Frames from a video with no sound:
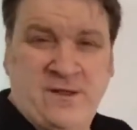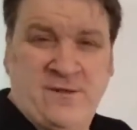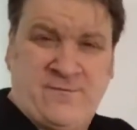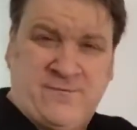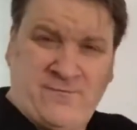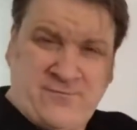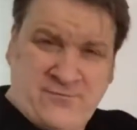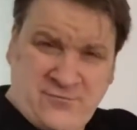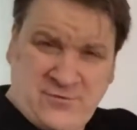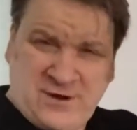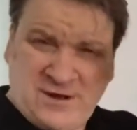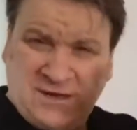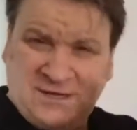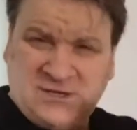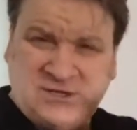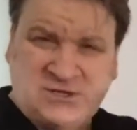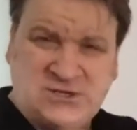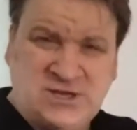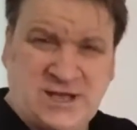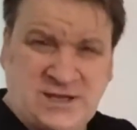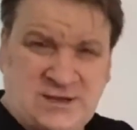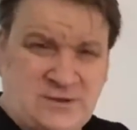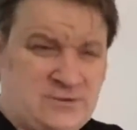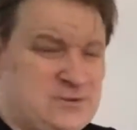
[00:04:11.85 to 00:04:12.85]
really
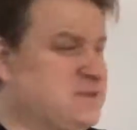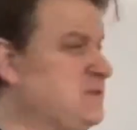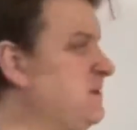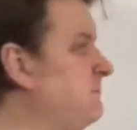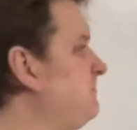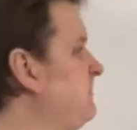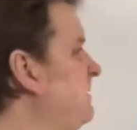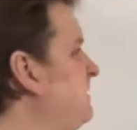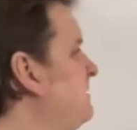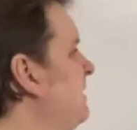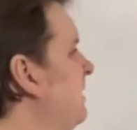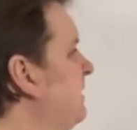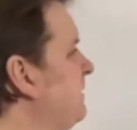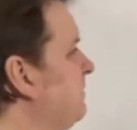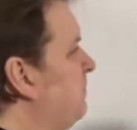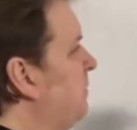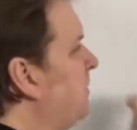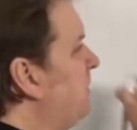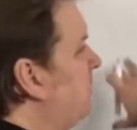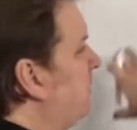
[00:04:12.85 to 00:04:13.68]
shallow septic tank.